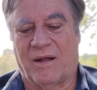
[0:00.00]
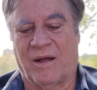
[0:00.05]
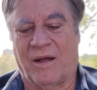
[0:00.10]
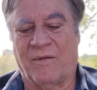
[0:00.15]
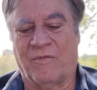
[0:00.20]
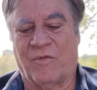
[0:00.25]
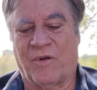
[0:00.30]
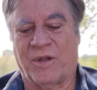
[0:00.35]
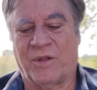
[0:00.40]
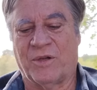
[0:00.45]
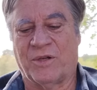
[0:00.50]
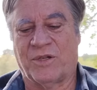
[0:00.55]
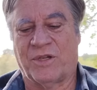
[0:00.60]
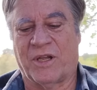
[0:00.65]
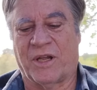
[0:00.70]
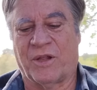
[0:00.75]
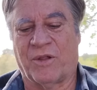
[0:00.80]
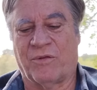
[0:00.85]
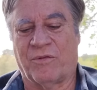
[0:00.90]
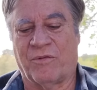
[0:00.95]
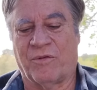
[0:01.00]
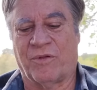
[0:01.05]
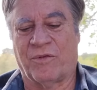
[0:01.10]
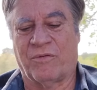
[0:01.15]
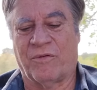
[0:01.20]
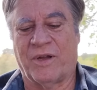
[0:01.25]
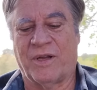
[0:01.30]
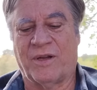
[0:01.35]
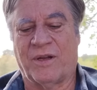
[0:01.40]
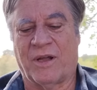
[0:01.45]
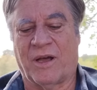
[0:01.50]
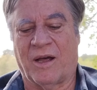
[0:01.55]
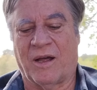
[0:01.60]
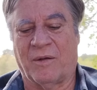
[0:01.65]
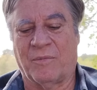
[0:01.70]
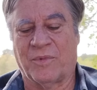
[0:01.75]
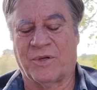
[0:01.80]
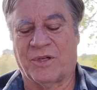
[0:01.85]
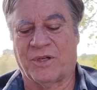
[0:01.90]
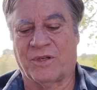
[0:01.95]
I've read this thing through 3
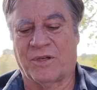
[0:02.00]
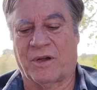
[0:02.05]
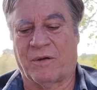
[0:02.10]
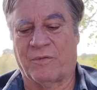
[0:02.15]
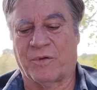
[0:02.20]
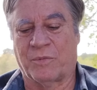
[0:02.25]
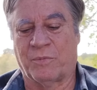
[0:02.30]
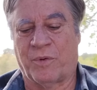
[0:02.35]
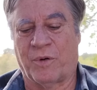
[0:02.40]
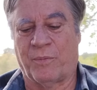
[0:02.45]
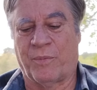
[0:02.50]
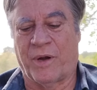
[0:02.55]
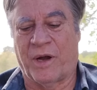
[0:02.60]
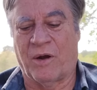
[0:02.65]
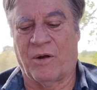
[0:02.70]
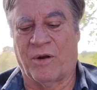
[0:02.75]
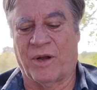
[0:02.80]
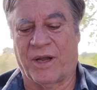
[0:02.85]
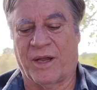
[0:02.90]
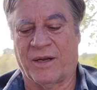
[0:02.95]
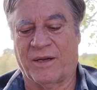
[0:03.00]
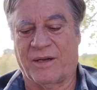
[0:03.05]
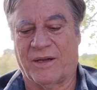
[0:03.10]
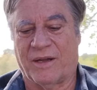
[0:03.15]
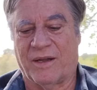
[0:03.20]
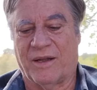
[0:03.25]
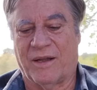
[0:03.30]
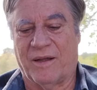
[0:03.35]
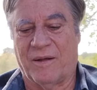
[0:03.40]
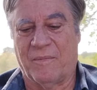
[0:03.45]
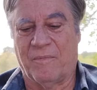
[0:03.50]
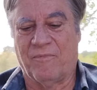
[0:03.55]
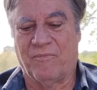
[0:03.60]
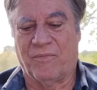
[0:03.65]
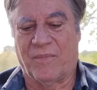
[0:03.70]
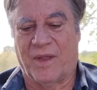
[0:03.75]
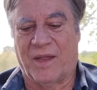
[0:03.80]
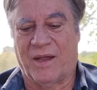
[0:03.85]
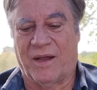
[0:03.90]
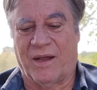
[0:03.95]
times as I was preparing it,
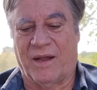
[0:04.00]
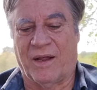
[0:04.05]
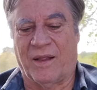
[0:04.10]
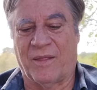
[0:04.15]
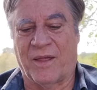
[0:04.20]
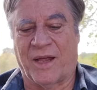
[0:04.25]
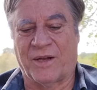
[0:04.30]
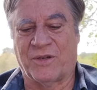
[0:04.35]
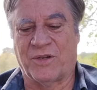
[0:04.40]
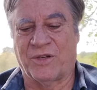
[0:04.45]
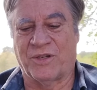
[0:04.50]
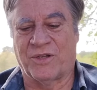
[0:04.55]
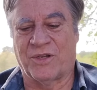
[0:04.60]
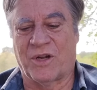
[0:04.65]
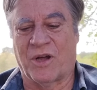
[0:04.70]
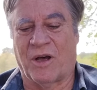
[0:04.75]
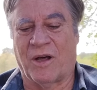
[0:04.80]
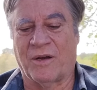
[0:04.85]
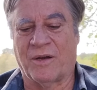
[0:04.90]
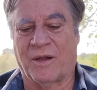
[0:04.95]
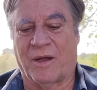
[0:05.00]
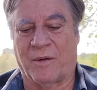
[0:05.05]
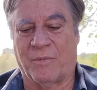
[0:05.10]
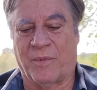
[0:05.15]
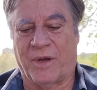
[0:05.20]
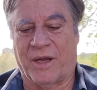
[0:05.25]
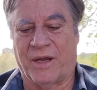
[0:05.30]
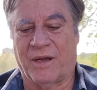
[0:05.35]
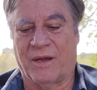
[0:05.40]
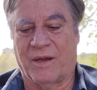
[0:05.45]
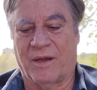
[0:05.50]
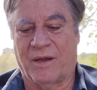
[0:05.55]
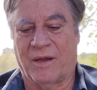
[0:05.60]
and that just dawned on me.